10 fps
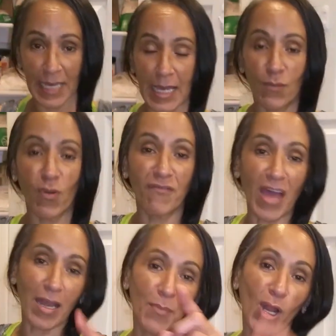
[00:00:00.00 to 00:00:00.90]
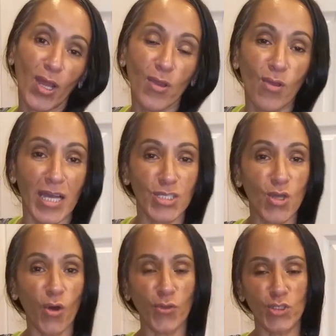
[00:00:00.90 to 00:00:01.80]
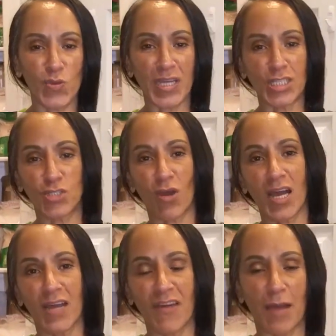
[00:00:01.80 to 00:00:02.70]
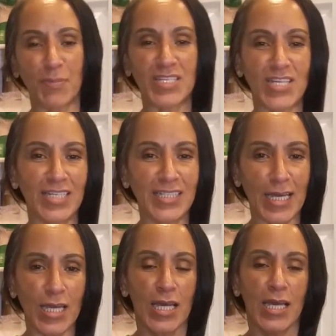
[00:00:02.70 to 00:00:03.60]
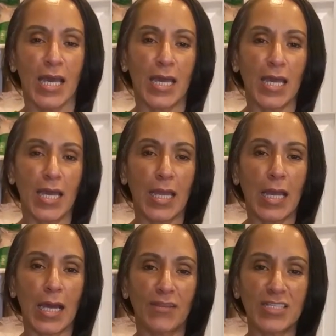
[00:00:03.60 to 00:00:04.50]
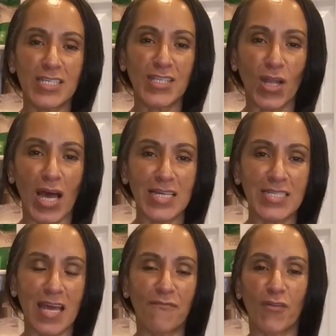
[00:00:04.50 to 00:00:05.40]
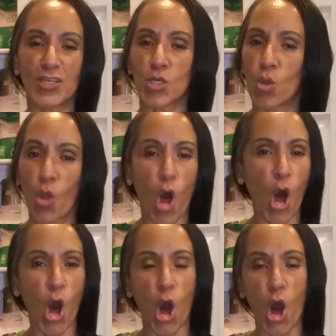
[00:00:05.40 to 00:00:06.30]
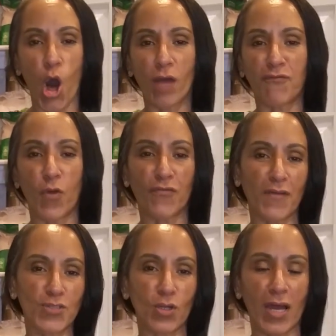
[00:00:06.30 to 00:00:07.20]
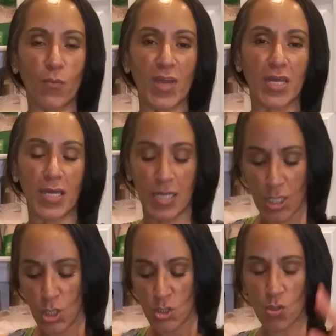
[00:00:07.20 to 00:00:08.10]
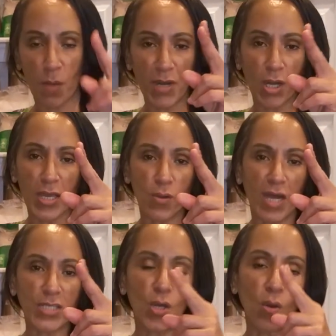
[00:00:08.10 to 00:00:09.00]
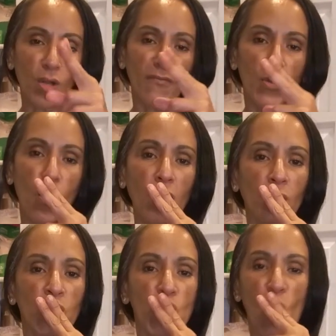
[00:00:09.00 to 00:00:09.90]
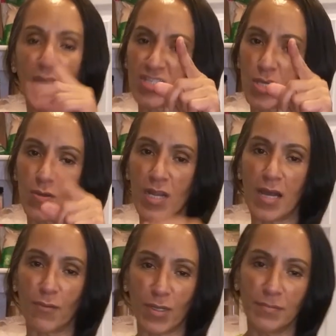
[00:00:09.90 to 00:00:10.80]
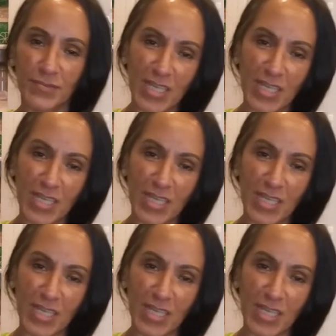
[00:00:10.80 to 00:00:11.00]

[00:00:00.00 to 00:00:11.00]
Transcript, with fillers: And with that, I'm gonna let you guys go. Don't drink and drive. Happy Sunday. And this is the last day for this long 4th of July weekend. So I'm gonna let you guys go. Love you all, and see you in an hour.